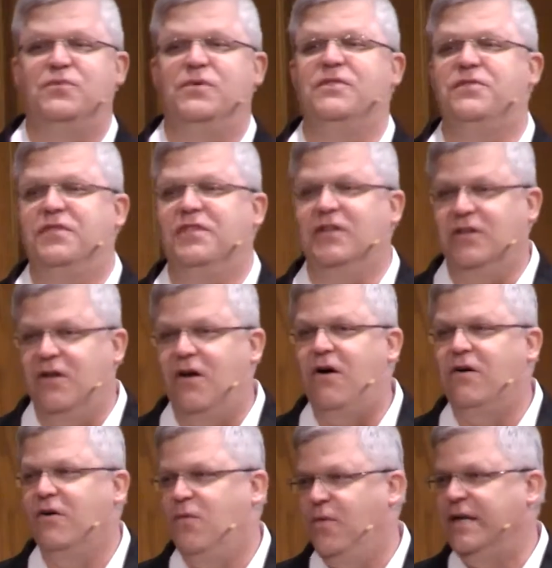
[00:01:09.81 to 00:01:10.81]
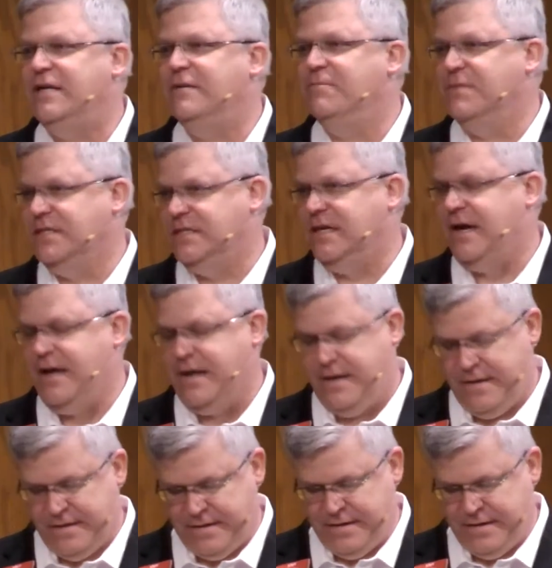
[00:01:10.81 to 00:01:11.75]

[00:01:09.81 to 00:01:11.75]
with the long awaited Messiah.